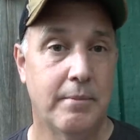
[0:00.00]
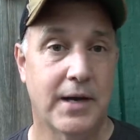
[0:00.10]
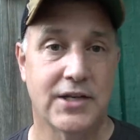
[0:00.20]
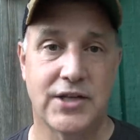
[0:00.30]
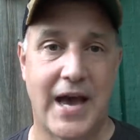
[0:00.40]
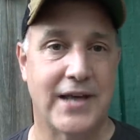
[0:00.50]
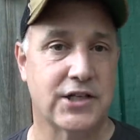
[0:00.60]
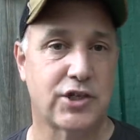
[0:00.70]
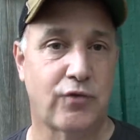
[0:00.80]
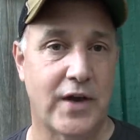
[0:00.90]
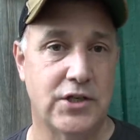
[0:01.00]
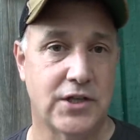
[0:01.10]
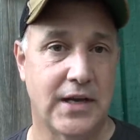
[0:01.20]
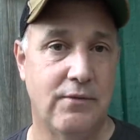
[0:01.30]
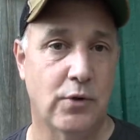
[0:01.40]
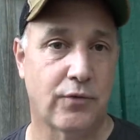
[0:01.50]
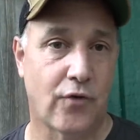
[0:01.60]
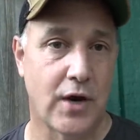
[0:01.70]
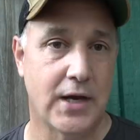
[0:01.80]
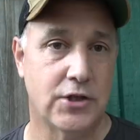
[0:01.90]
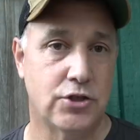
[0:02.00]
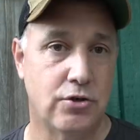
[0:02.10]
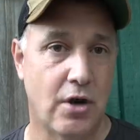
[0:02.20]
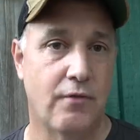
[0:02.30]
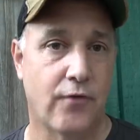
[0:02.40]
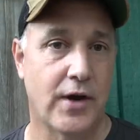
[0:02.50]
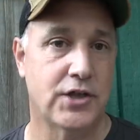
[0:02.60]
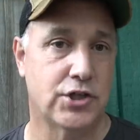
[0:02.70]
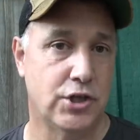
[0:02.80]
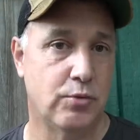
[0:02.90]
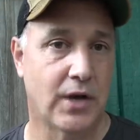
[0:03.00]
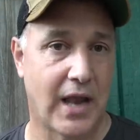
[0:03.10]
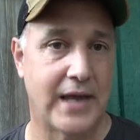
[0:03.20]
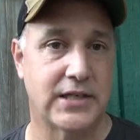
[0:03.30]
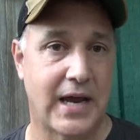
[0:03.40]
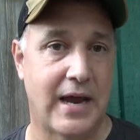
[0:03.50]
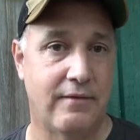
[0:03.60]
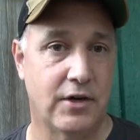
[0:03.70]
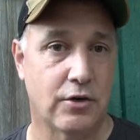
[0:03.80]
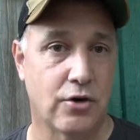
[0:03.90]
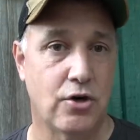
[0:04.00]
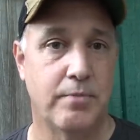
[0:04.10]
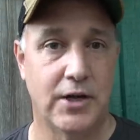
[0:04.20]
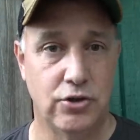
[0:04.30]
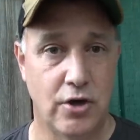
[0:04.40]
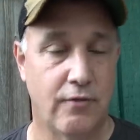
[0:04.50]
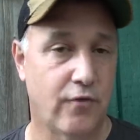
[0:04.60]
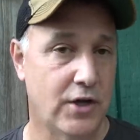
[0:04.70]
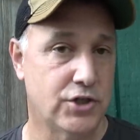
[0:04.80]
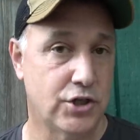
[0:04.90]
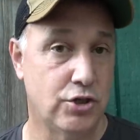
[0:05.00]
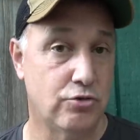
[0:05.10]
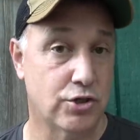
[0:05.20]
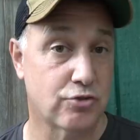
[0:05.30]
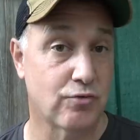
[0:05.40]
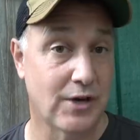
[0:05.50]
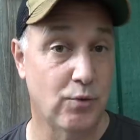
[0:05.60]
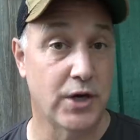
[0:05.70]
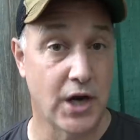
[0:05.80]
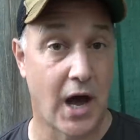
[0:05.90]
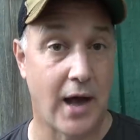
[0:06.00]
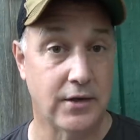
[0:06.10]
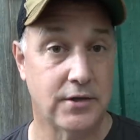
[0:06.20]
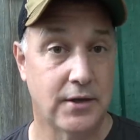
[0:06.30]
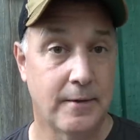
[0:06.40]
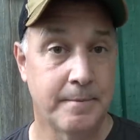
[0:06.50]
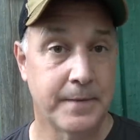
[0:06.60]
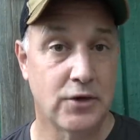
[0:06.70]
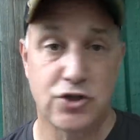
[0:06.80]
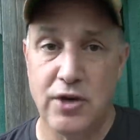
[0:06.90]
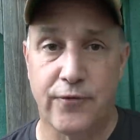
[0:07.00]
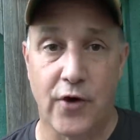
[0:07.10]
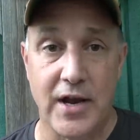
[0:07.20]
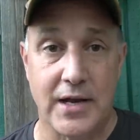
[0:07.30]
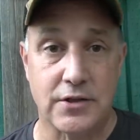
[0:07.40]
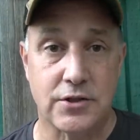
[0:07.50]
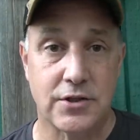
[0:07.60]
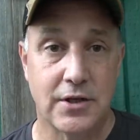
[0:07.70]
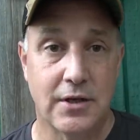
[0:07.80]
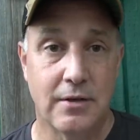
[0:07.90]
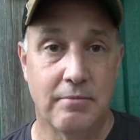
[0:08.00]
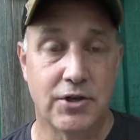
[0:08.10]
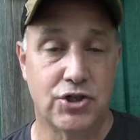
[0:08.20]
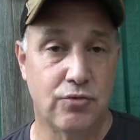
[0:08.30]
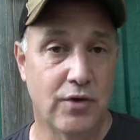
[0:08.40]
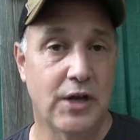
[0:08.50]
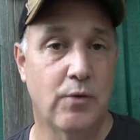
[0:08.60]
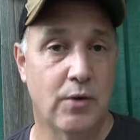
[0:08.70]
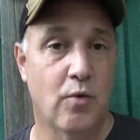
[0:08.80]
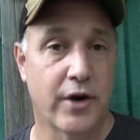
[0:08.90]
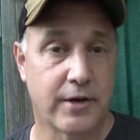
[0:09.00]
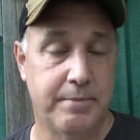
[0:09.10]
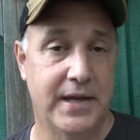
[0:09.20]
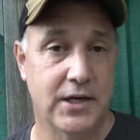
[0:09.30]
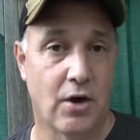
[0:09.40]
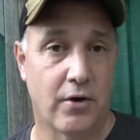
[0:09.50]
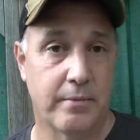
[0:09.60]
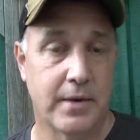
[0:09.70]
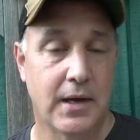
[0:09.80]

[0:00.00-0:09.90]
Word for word: Because guys, let's face it, even with friends, you know friends that you would like to have in a group, and you know friends that you just really would not. You're still friends, but you really wouldn't want to depend on them.